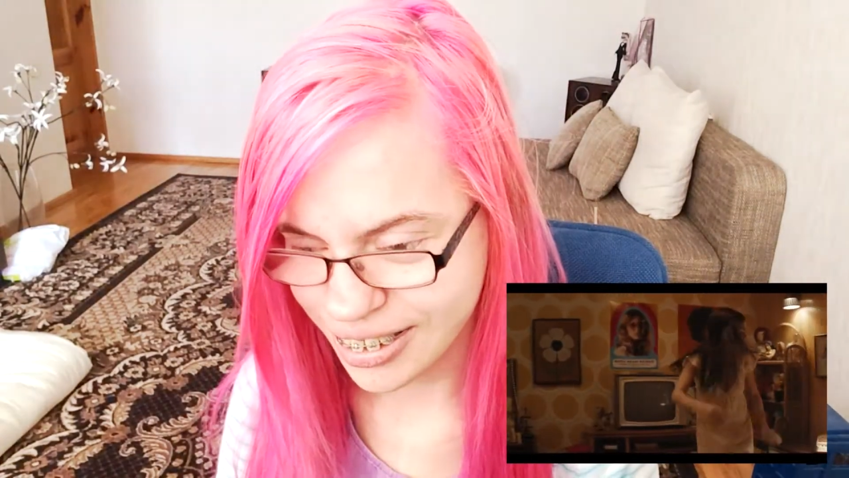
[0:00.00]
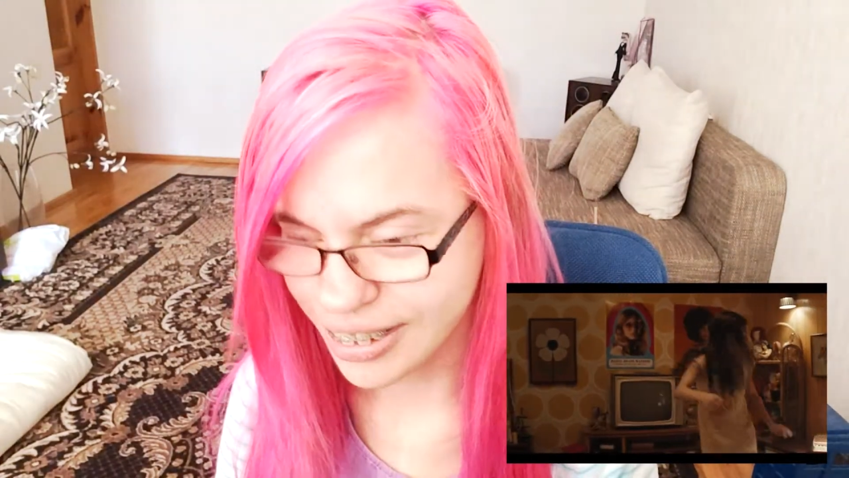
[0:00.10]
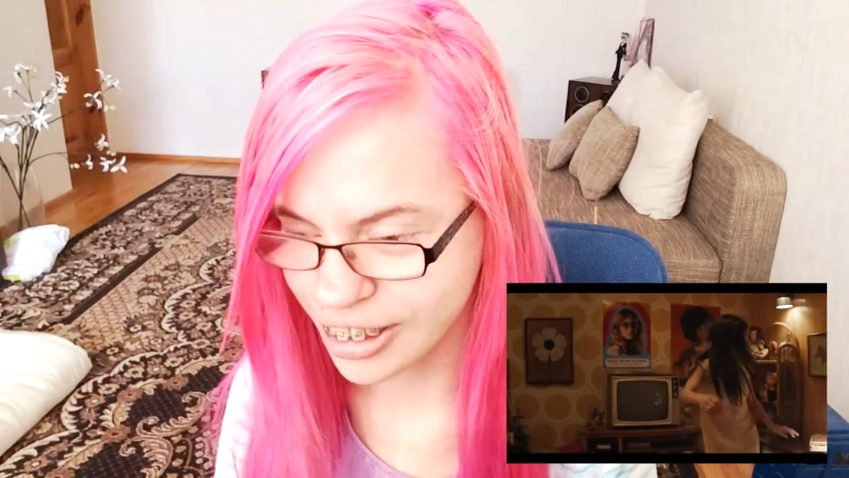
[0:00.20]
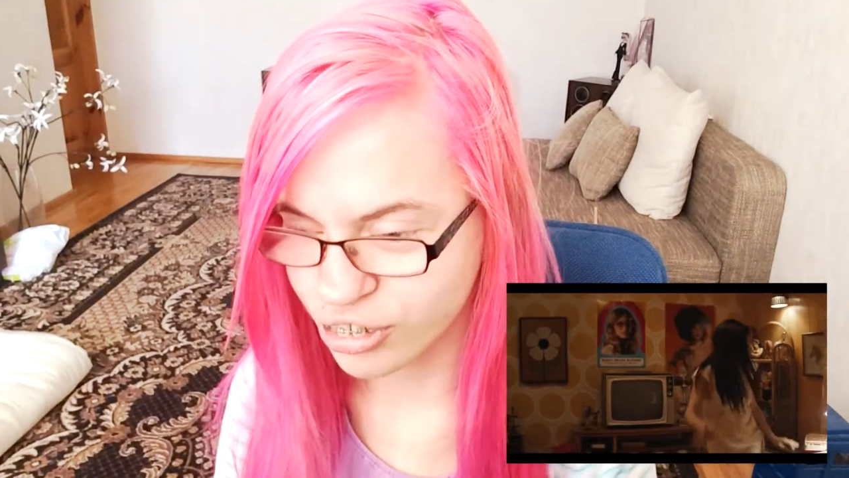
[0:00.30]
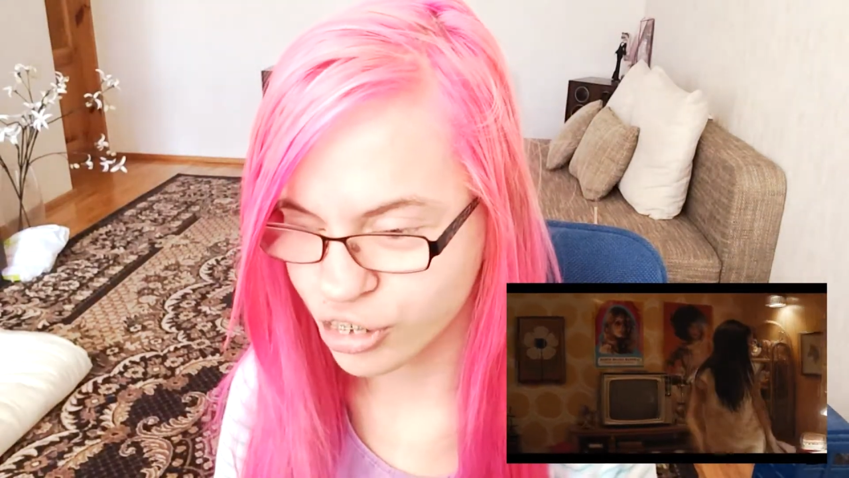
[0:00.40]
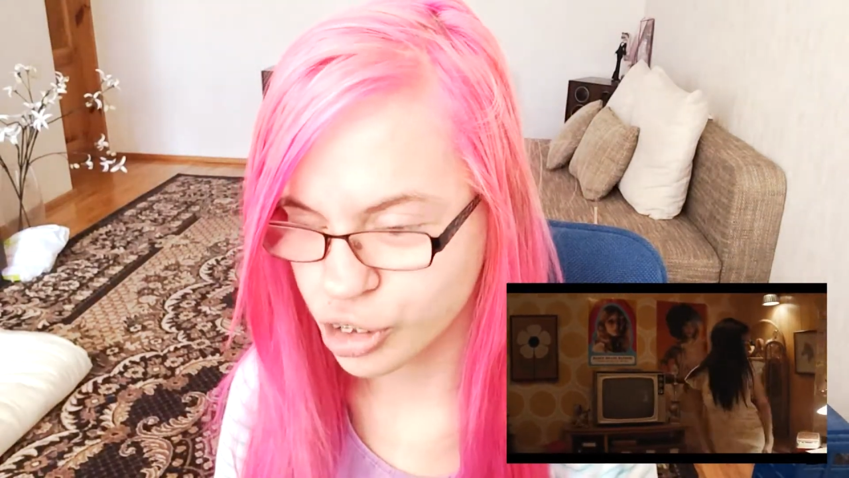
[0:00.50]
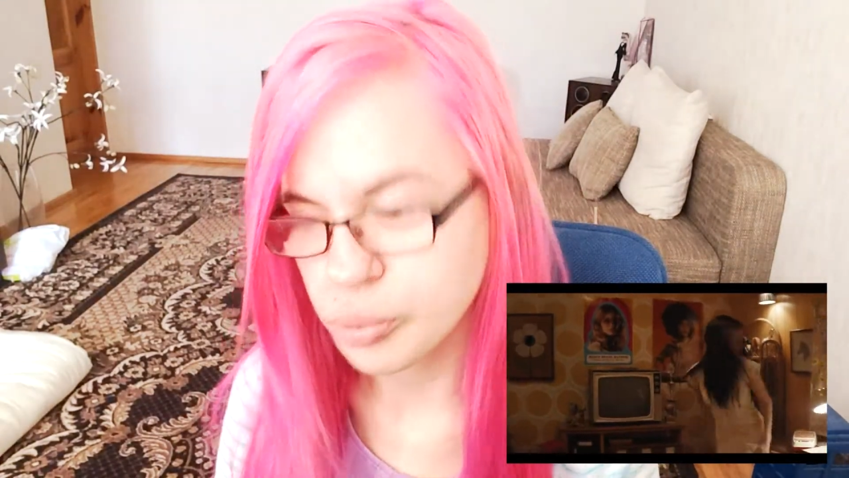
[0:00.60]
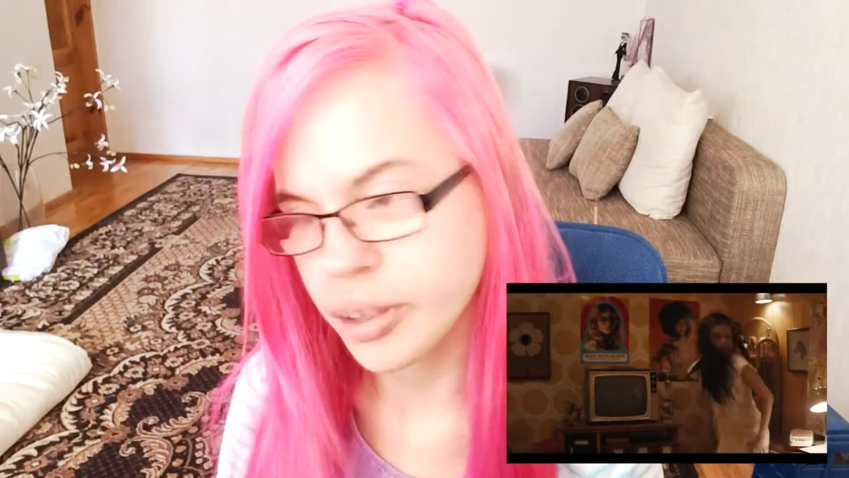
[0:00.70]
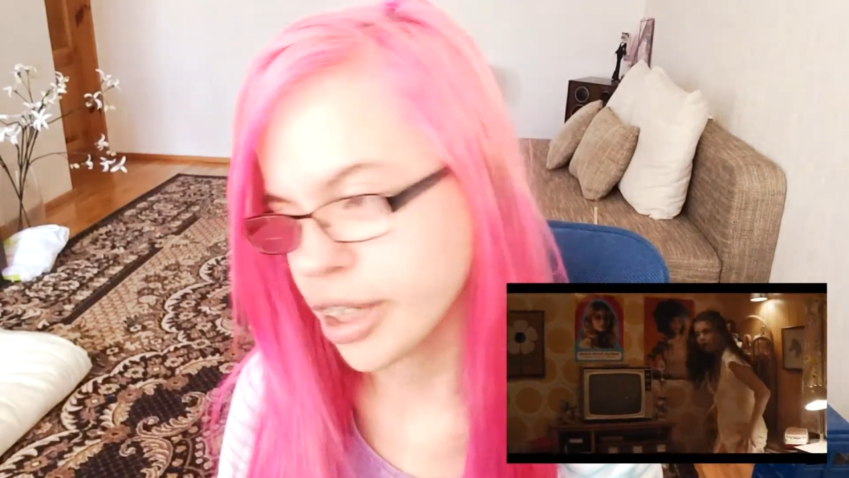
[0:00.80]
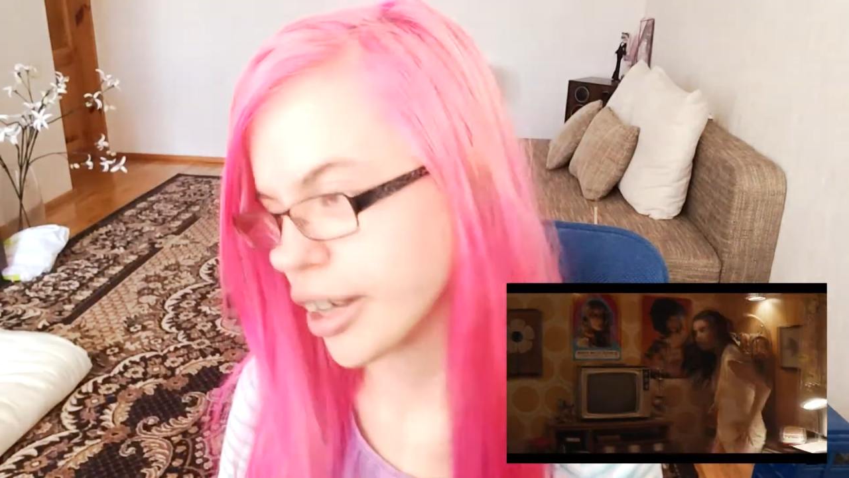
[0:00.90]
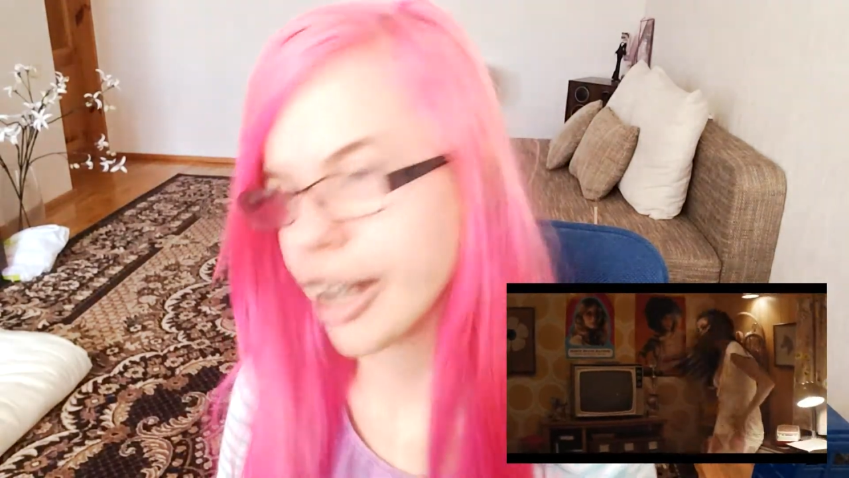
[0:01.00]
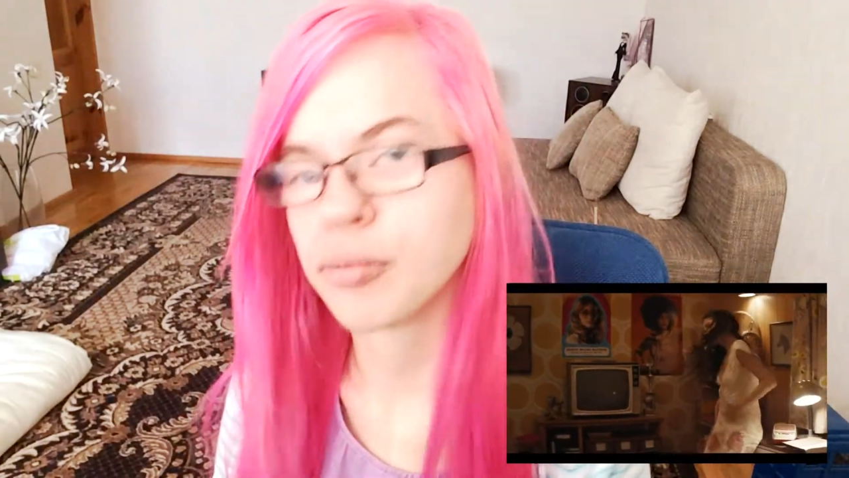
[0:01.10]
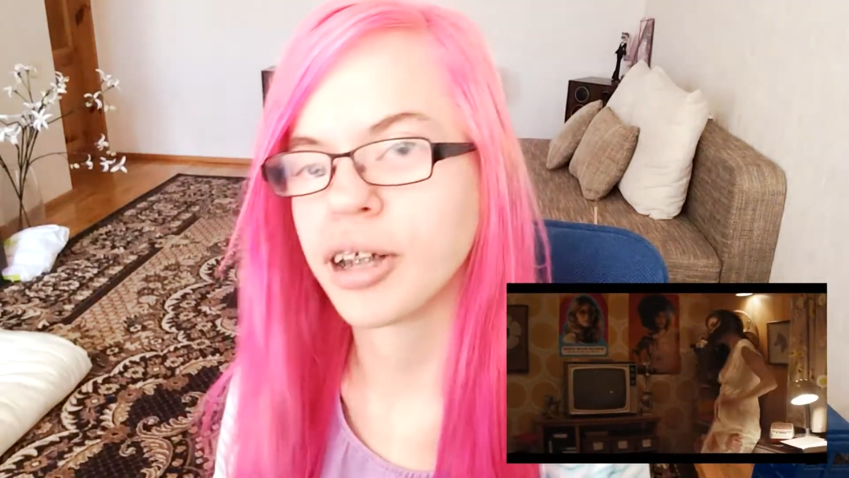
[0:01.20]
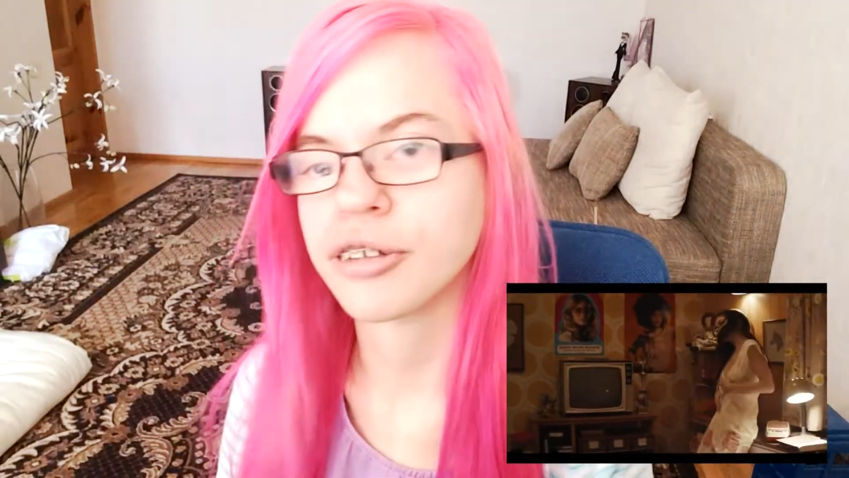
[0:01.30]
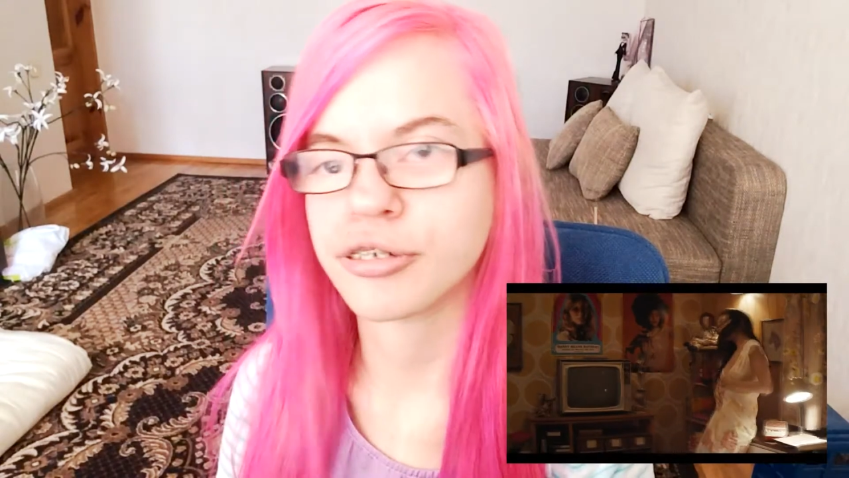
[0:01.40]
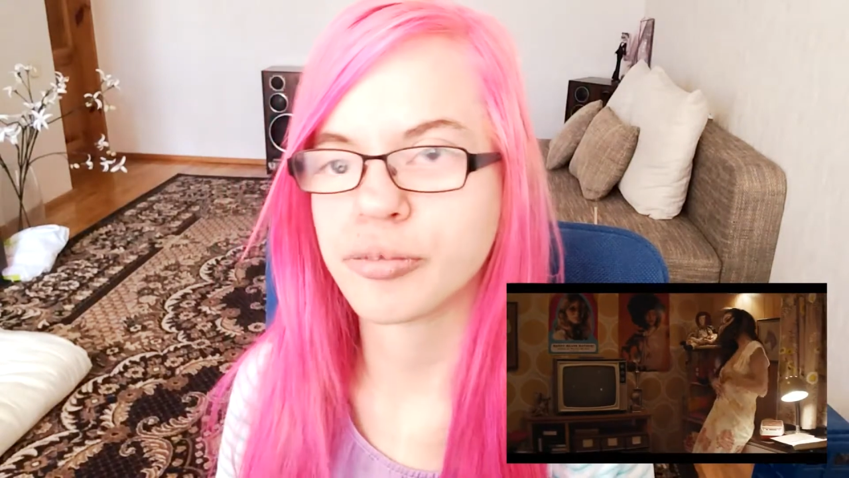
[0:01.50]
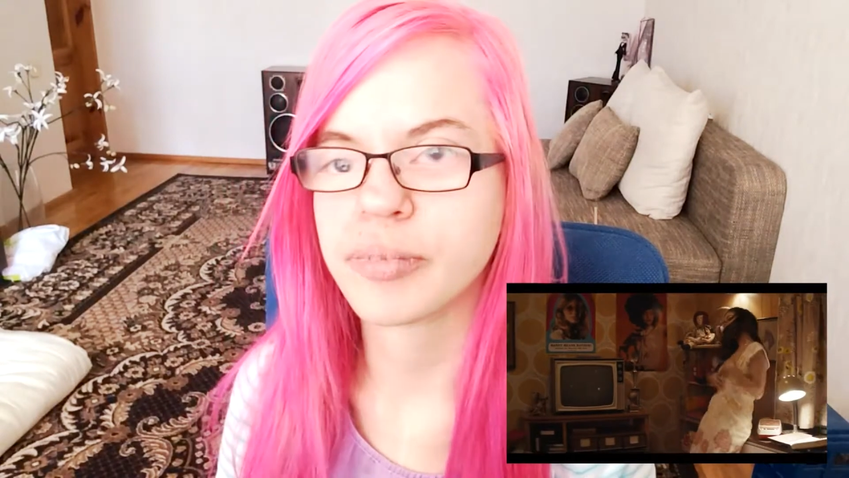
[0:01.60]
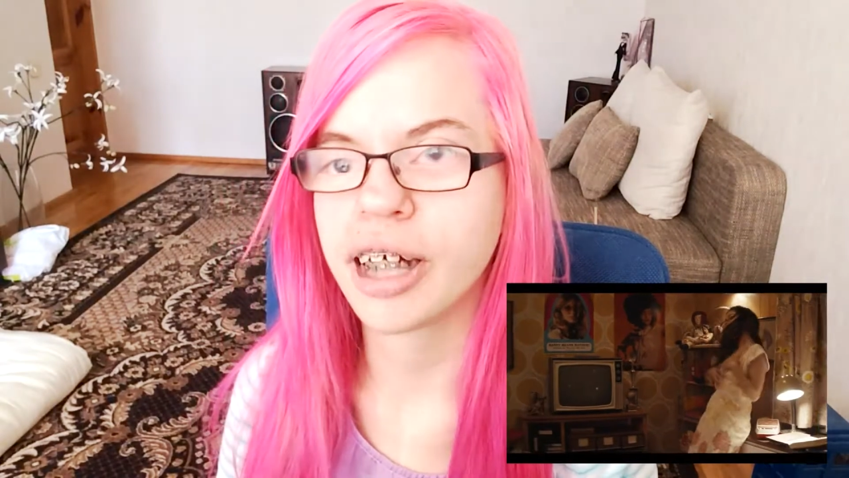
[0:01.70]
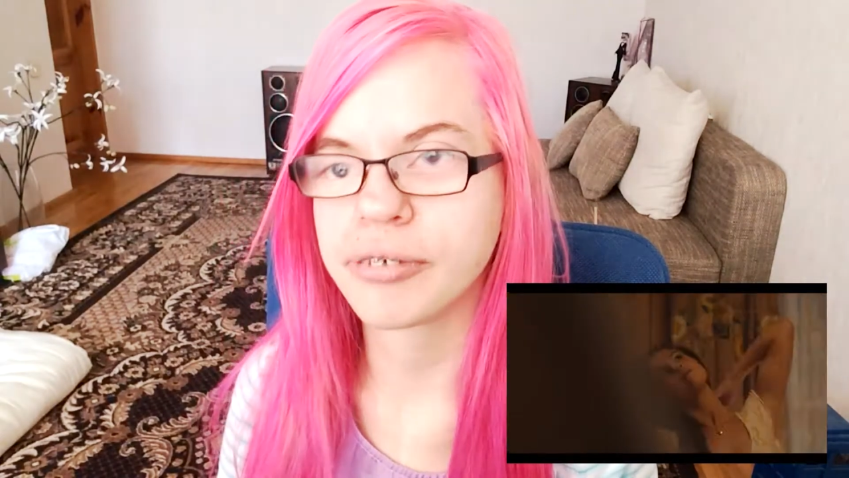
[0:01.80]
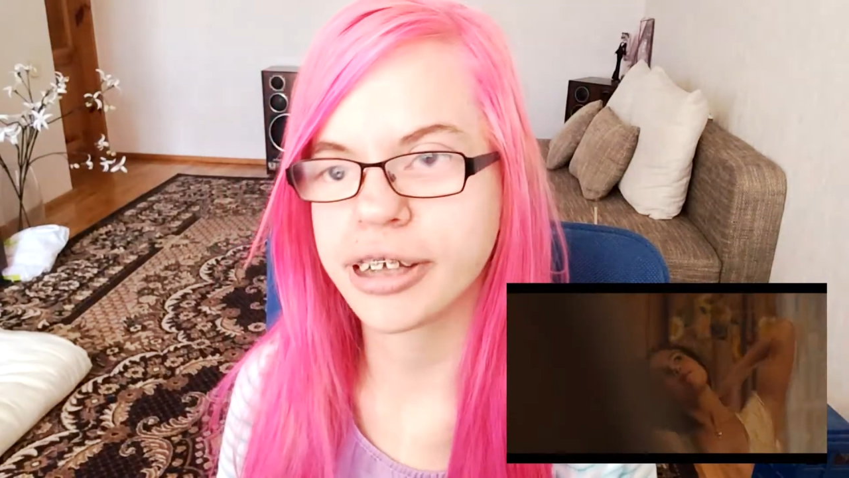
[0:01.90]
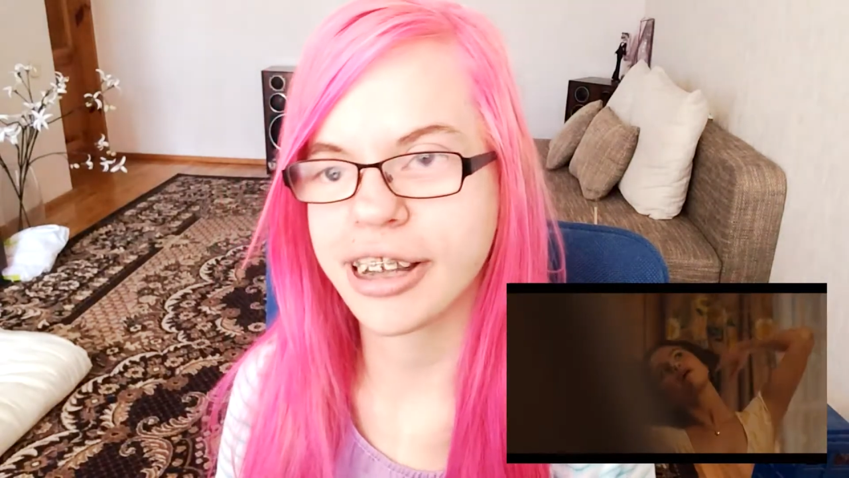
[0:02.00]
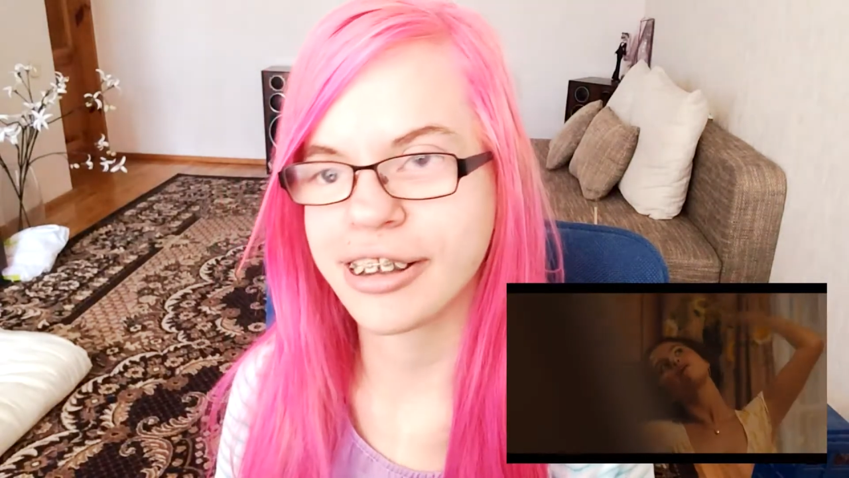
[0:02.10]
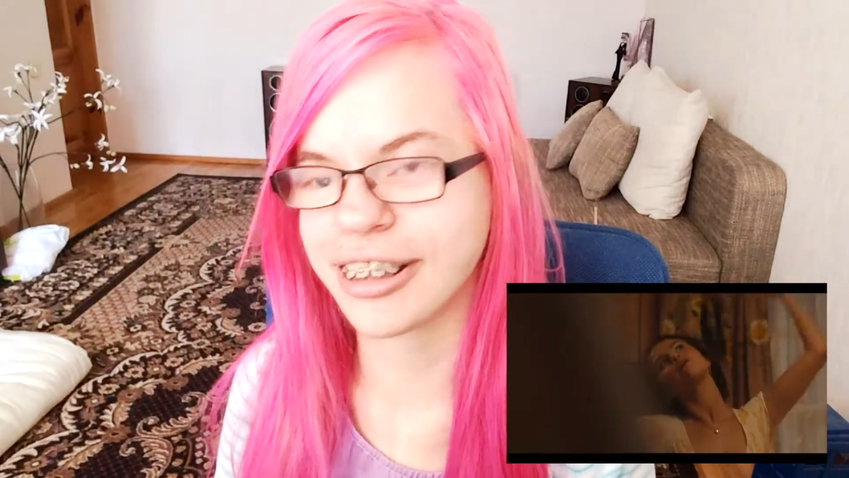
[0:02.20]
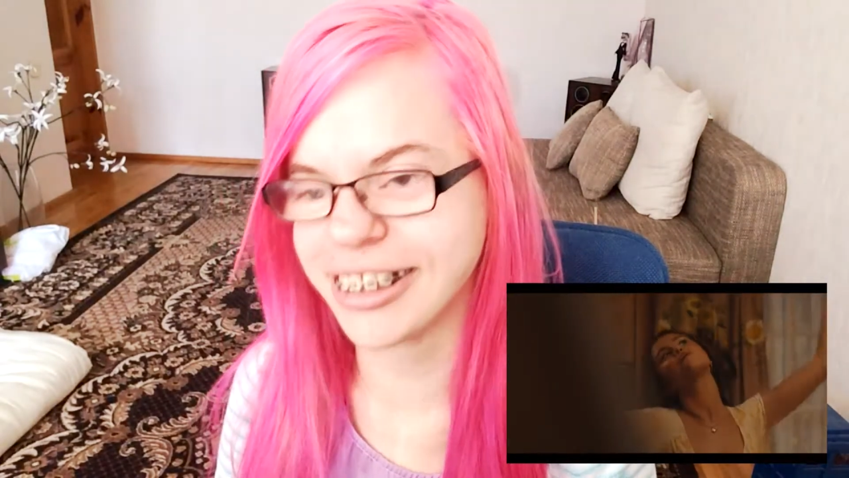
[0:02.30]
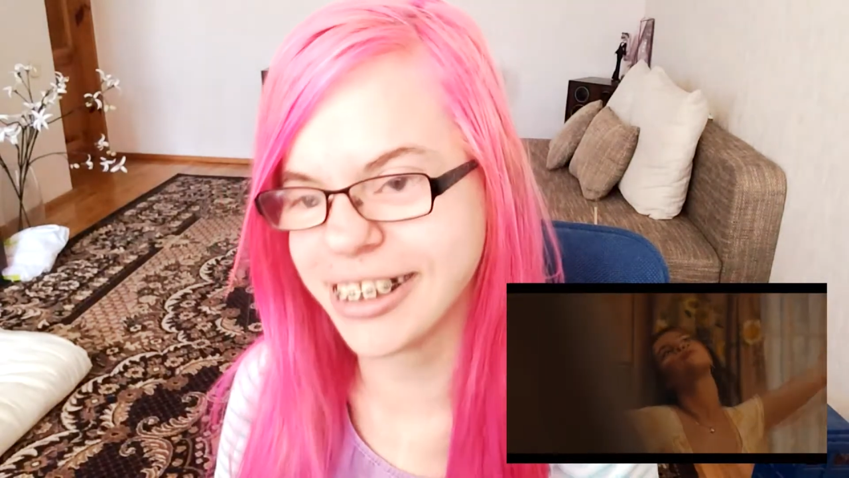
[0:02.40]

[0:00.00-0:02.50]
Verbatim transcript: Literally me at my room every day.